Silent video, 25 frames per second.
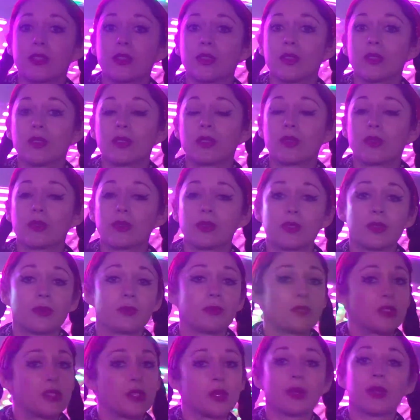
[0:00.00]

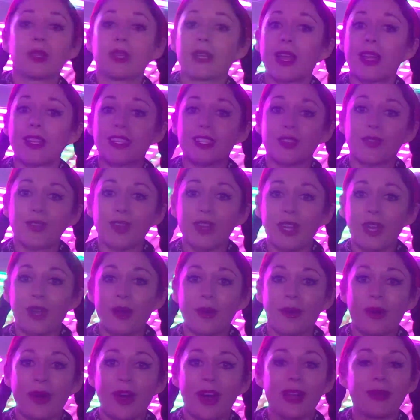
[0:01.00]
to do the next
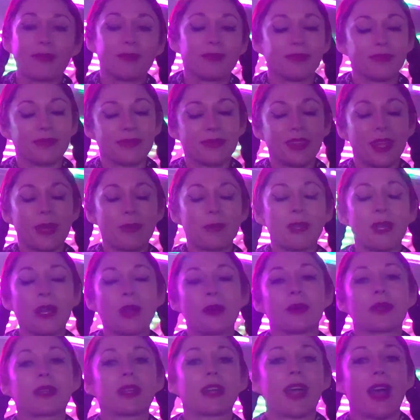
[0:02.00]
video on? Let me
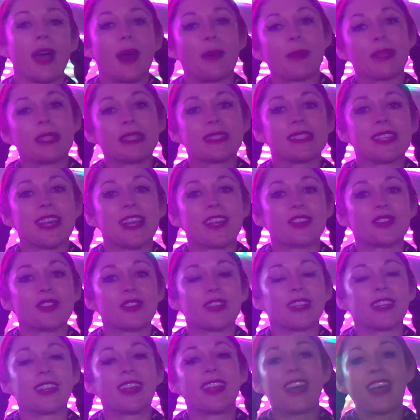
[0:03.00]
know in the comments
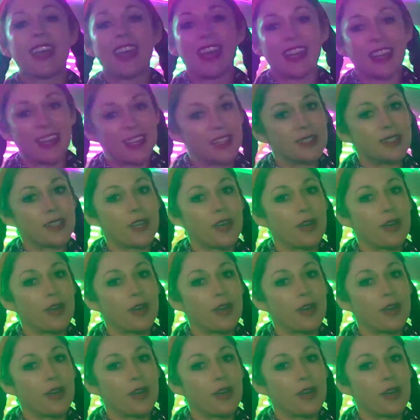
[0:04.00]
section. And as